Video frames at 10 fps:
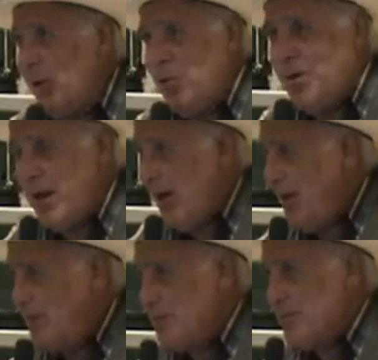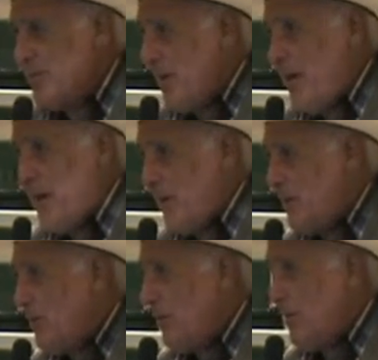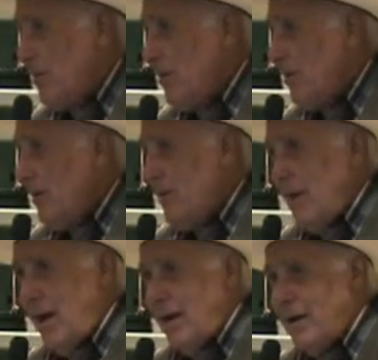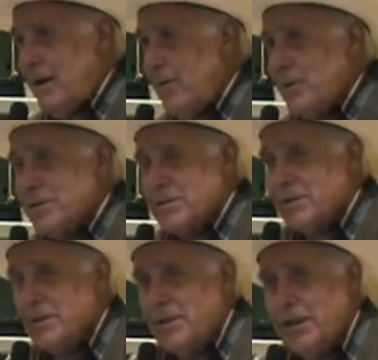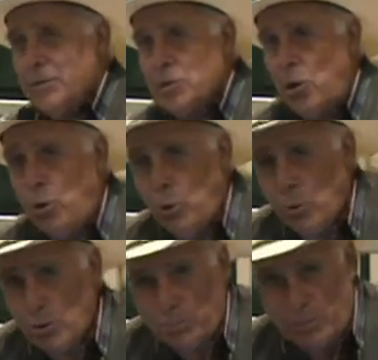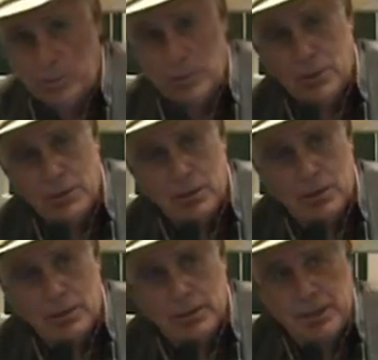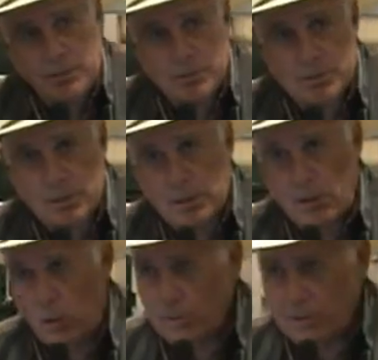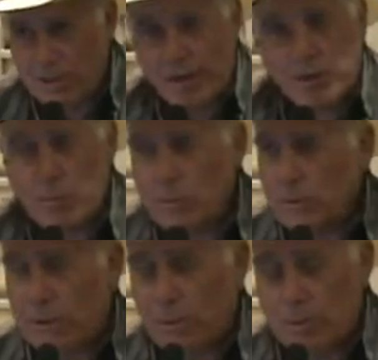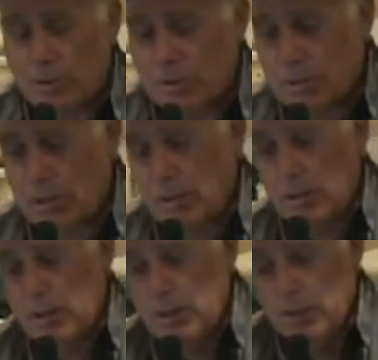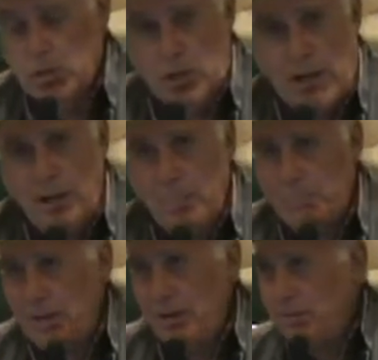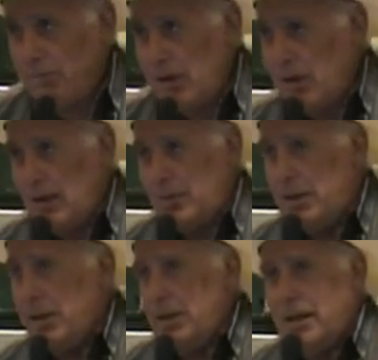low down snake. Yeah, he was horrible. He was homosexual. He was a child pedophile. I mean,